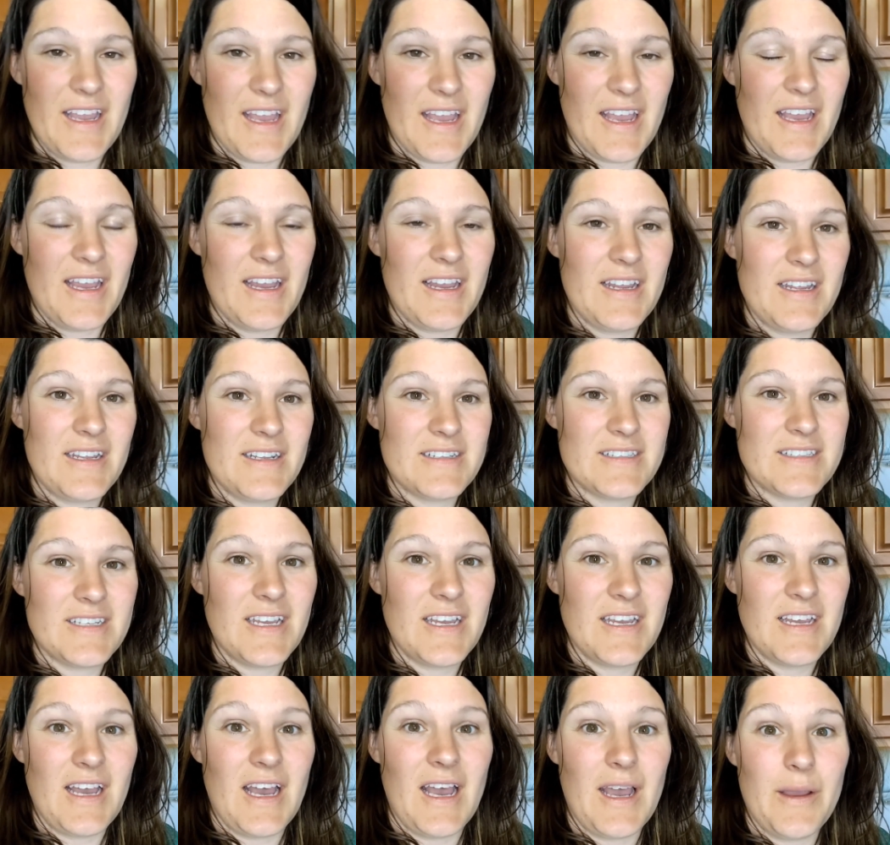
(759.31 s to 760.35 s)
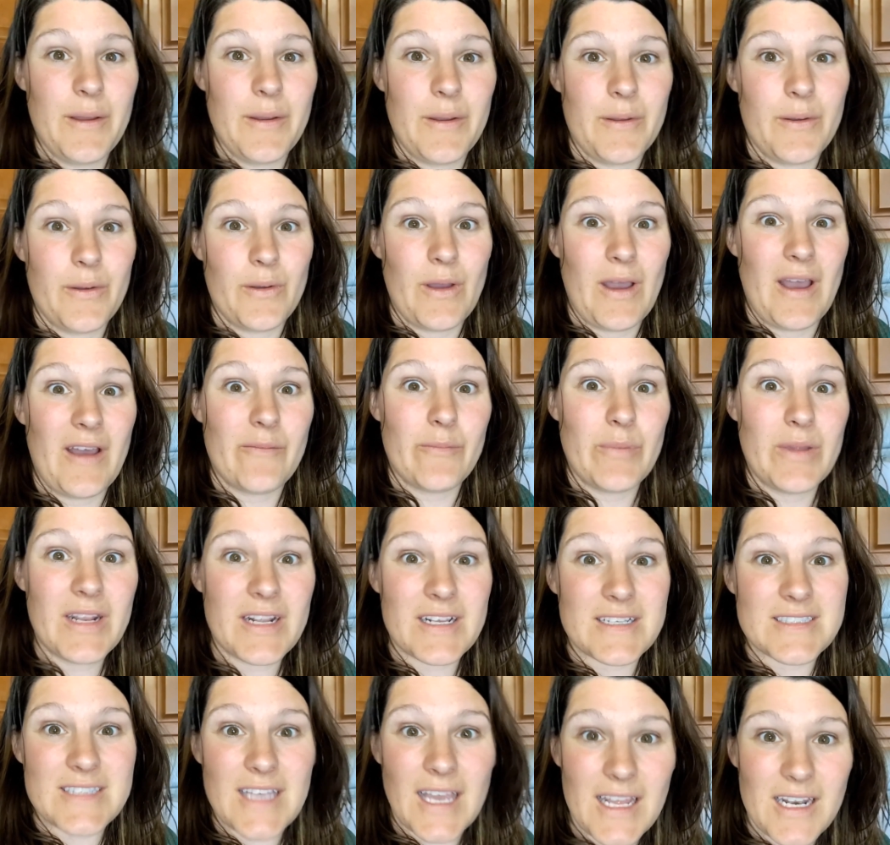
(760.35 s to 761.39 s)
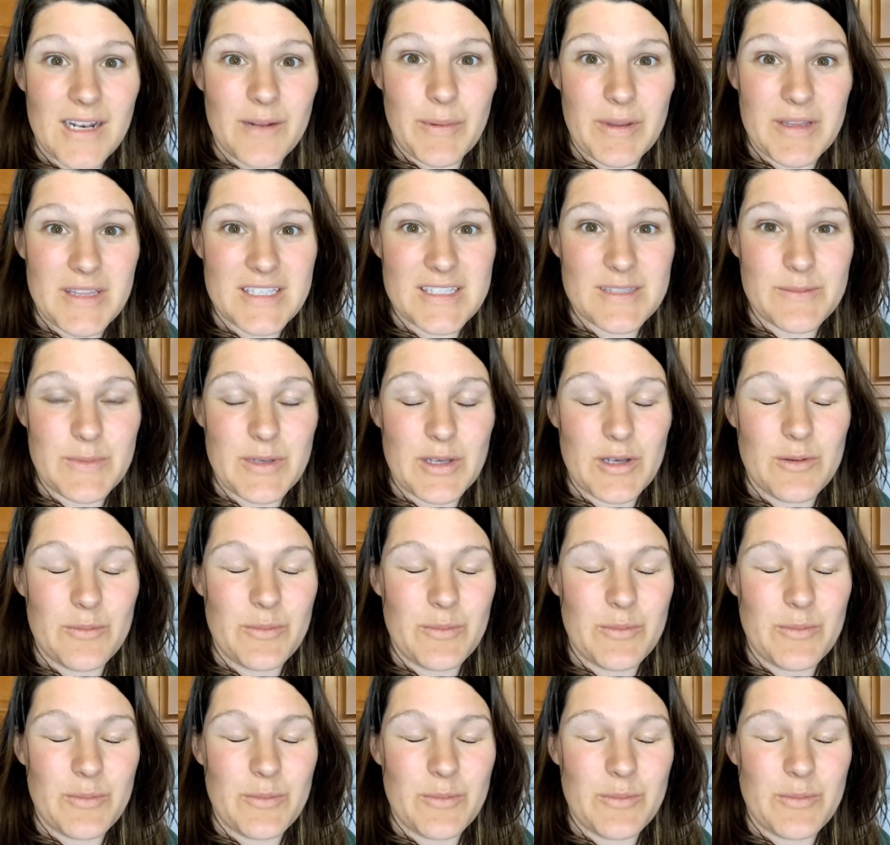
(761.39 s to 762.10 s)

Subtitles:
and I have been excited about this meal,